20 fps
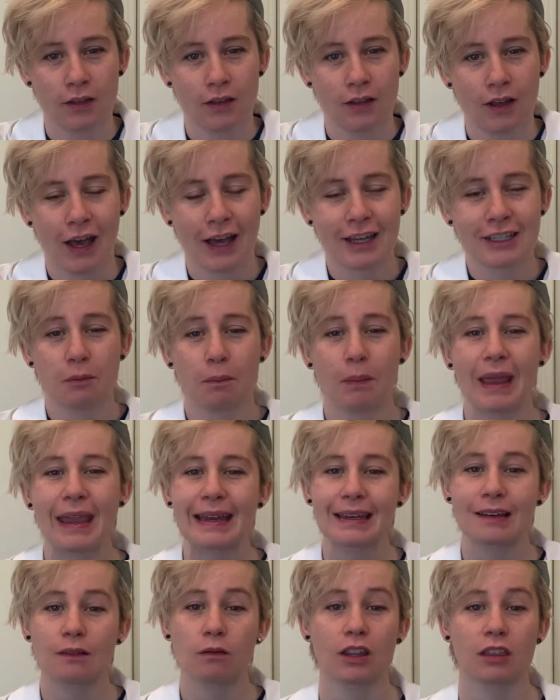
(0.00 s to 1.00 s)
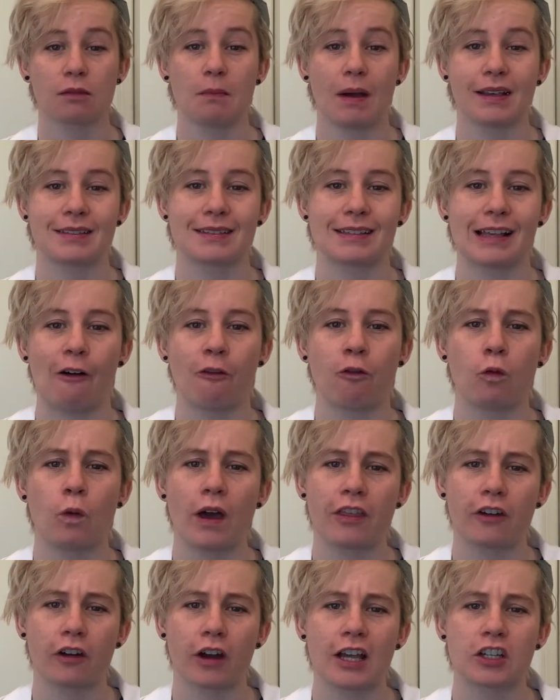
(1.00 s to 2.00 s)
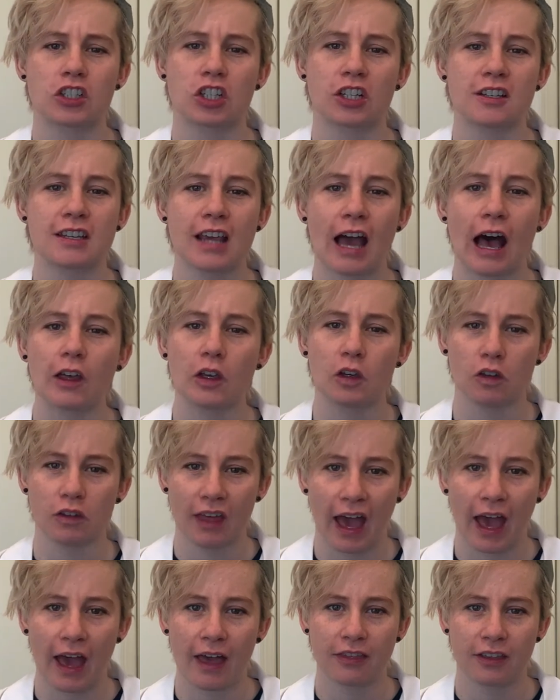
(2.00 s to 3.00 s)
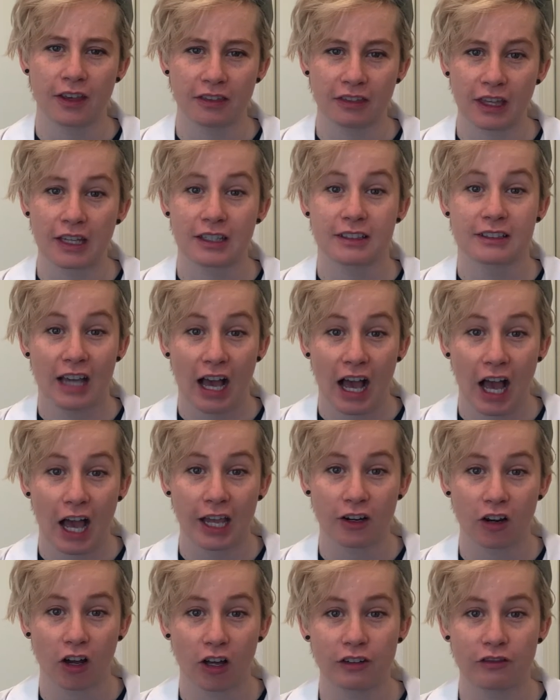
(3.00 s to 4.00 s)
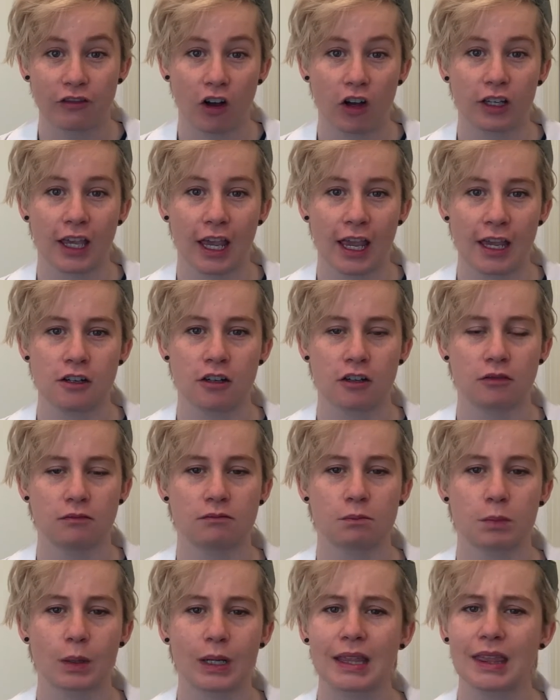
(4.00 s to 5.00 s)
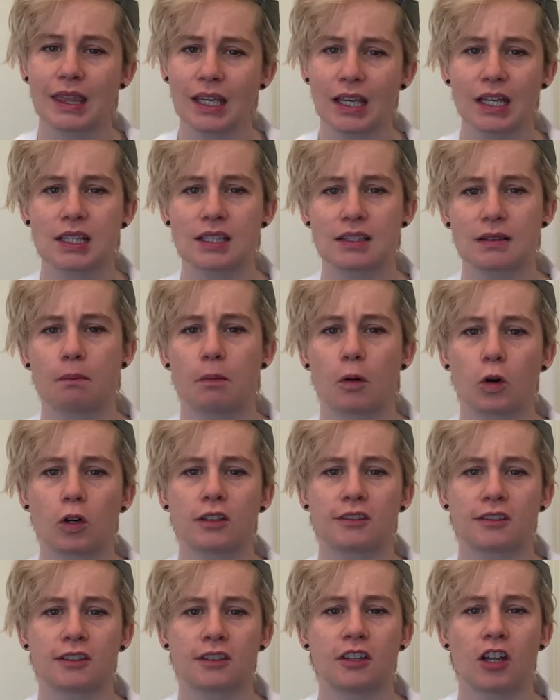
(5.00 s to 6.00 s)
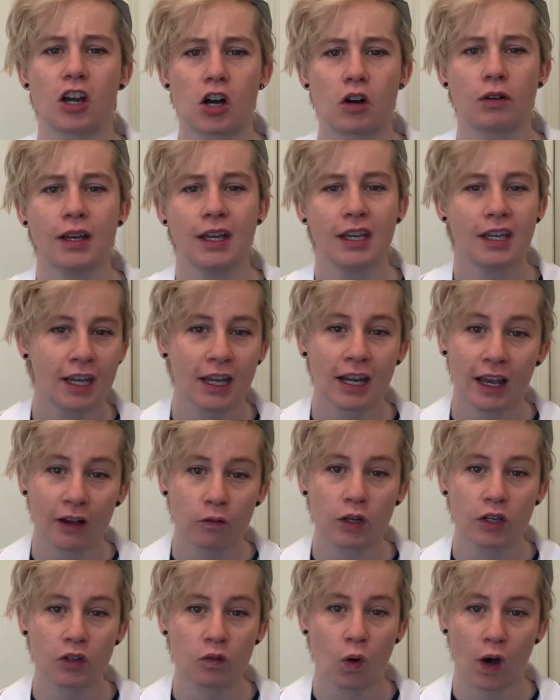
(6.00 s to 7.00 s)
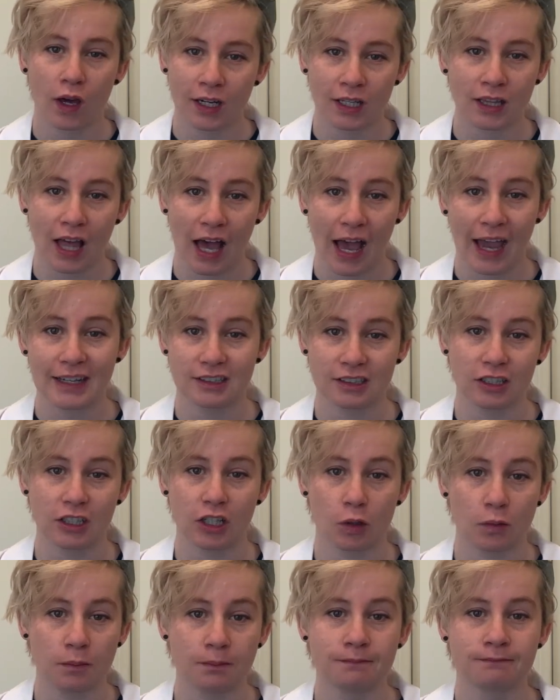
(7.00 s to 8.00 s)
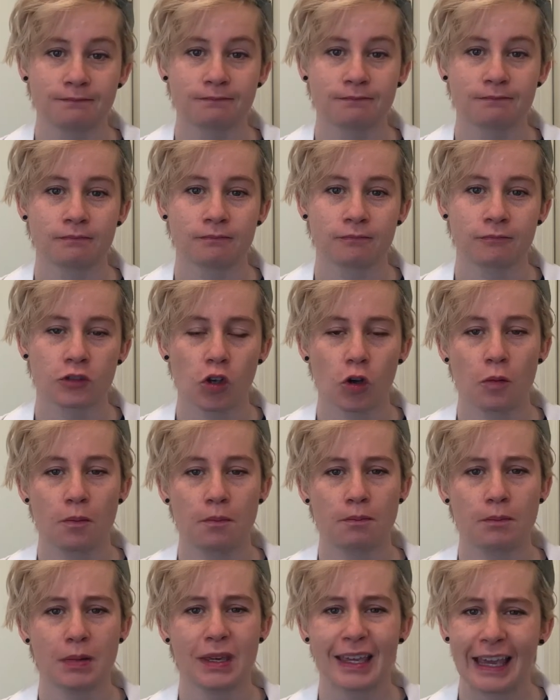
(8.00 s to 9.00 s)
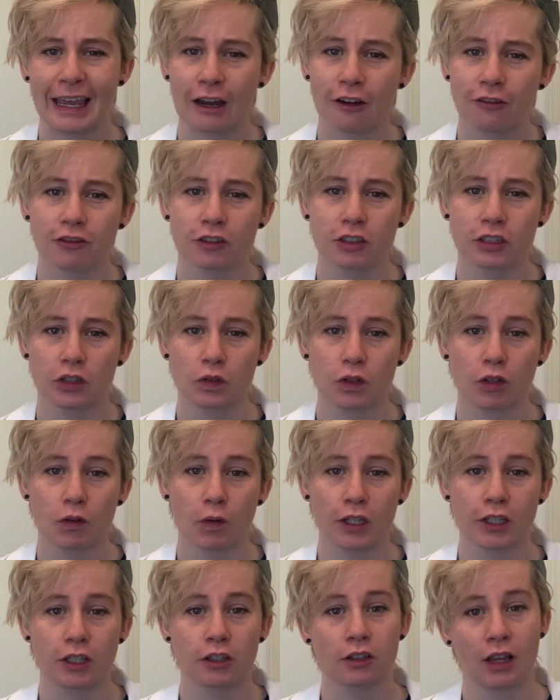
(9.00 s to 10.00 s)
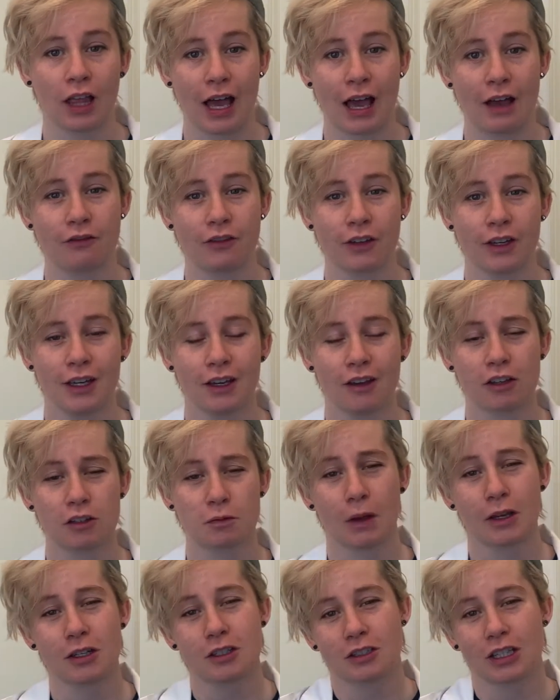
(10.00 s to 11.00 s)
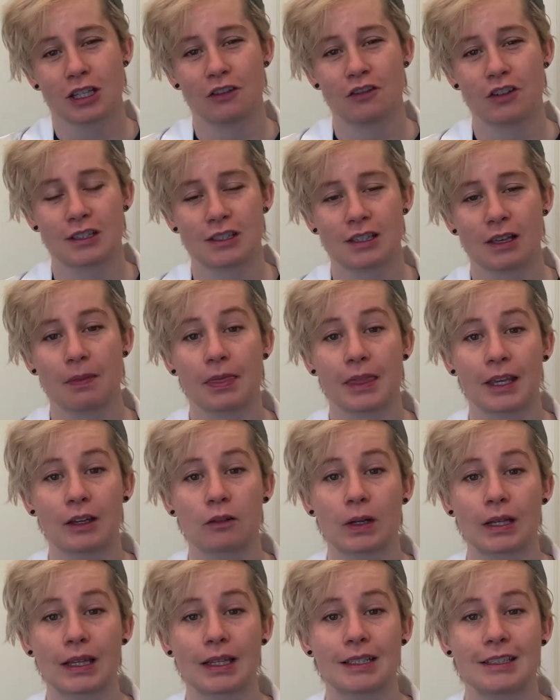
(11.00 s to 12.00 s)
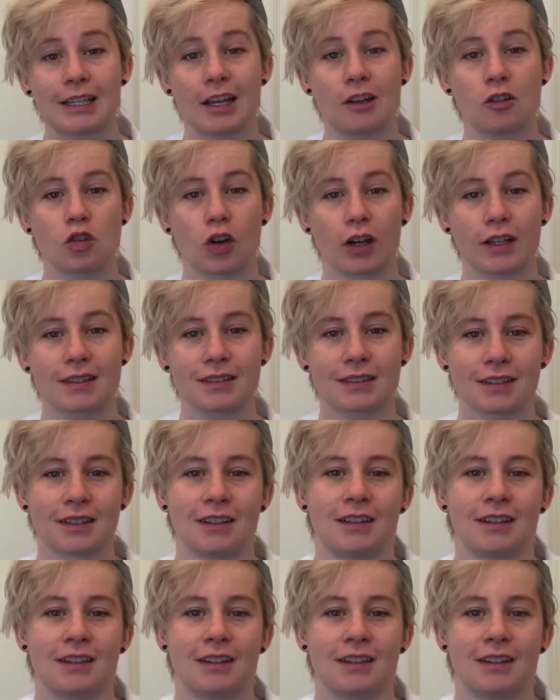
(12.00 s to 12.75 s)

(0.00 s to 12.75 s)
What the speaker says: I debated with myself whether I should tell you that they died on a volcano, but I think it's important to know, and I wouldn't want to lie to you. So be careful doing what you love, especially if it's something really dangerous.